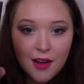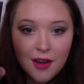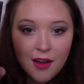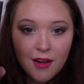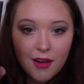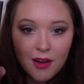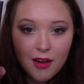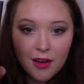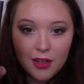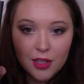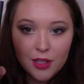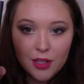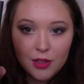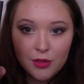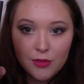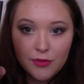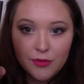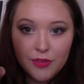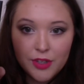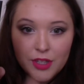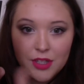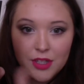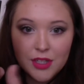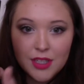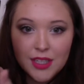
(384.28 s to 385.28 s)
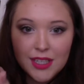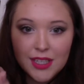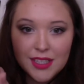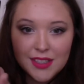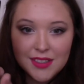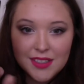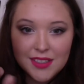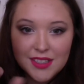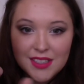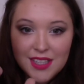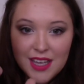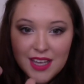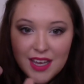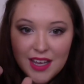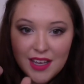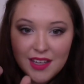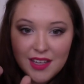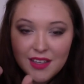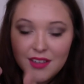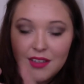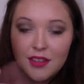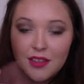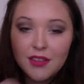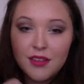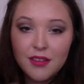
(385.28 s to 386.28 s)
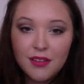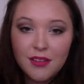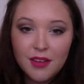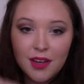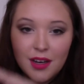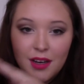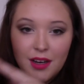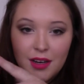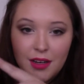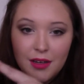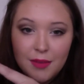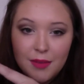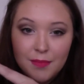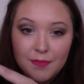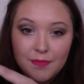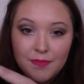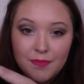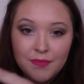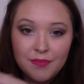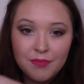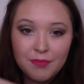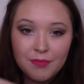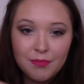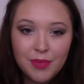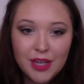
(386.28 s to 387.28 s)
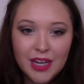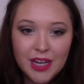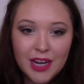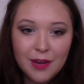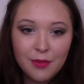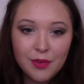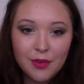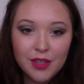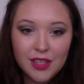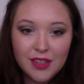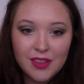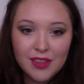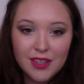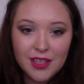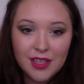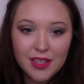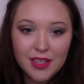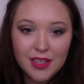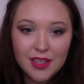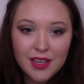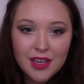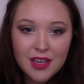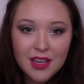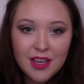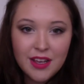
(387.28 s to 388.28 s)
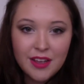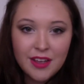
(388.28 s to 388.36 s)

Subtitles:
all over instead. But I really think